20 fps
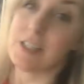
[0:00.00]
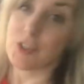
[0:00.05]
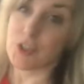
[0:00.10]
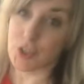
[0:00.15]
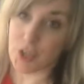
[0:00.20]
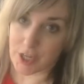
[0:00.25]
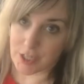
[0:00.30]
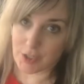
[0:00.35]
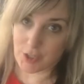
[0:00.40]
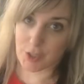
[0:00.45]

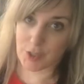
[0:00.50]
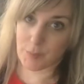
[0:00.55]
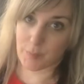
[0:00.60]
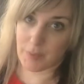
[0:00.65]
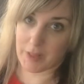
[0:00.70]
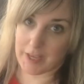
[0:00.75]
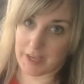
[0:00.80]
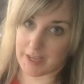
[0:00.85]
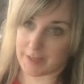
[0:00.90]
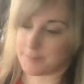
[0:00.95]
Changing the
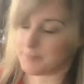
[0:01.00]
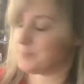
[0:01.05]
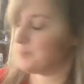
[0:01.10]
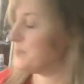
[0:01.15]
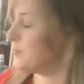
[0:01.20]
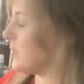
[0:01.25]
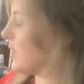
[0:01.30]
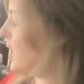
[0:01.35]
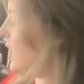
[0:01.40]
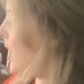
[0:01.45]
plan.
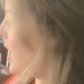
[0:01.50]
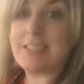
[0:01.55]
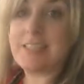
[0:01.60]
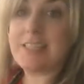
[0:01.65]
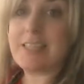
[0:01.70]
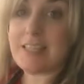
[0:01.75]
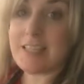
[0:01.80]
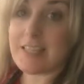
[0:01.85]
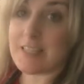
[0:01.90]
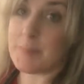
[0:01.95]

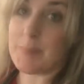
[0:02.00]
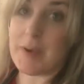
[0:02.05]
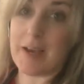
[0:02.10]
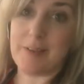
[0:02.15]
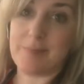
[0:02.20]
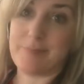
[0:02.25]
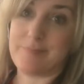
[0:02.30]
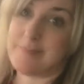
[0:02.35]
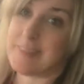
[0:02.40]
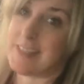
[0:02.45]
The
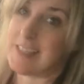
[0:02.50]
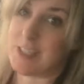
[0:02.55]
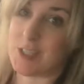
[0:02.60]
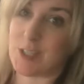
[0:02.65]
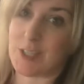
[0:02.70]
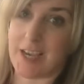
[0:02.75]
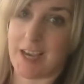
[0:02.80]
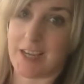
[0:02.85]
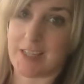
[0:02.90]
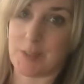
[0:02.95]
smell, it
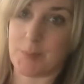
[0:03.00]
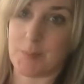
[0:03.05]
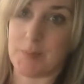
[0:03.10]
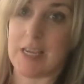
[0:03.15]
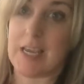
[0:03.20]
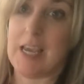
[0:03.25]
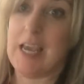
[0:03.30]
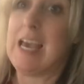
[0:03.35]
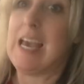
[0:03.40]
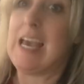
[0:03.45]
just got to me.
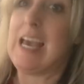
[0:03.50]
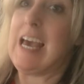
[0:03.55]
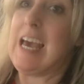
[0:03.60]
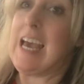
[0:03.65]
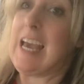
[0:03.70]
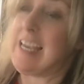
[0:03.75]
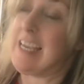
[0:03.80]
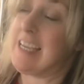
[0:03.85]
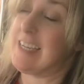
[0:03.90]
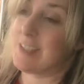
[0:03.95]

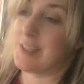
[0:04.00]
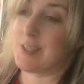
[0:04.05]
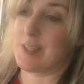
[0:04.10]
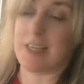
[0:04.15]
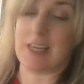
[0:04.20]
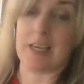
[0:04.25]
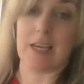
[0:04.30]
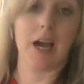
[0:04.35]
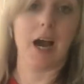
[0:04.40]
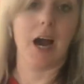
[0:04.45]
Here's the
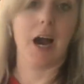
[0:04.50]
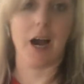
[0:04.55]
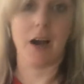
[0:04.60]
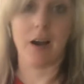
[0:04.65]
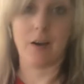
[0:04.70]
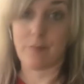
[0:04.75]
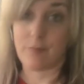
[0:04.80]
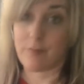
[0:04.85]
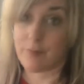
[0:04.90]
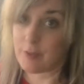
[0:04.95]
thing
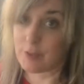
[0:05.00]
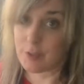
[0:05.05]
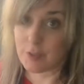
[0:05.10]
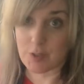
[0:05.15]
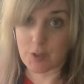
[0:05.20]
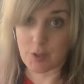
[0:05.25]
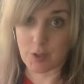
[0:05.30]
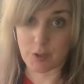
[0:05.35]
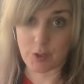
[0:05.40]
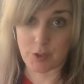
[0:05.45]
full
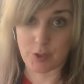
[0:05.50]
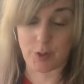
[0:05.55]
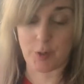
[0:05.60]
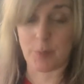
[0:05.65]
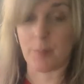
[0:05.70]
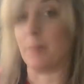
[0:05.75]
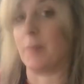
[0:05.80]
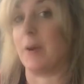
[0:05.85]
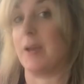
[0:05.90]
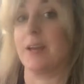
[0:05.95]
disclosure,
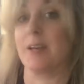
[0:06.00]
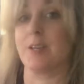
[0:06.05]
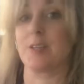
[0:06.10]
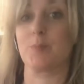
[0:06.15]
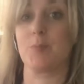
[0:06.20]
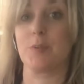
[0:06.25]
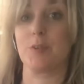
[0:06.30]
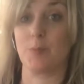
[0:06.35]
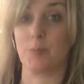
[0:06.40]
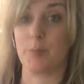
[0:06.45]
my
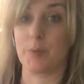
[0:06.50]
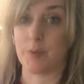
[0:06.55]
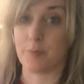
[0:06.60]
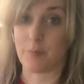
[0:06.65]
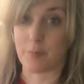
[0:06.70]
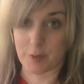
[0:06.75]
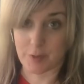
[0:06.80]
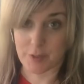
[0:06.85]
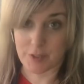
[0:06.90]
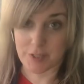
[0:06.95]
husband will be the
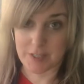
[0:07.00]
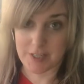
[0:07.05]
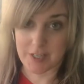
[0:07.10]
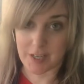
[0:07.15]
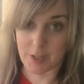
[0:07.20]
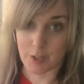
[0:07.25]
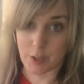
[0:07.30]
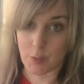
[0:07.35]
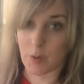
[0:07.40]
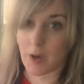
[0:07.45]
first to tell
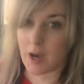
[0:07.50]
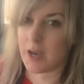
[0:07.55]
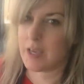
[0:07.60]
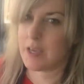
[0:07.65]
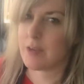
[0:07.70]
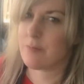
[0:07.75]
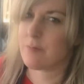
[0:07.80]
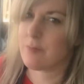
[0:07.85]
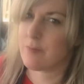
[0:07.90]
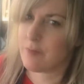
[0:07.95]
you I
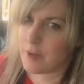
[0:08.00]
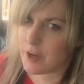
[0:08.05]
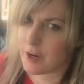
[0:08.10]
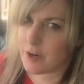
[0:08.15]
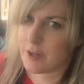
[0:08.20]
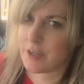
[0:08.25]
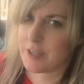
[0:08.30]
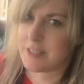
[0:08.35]
am very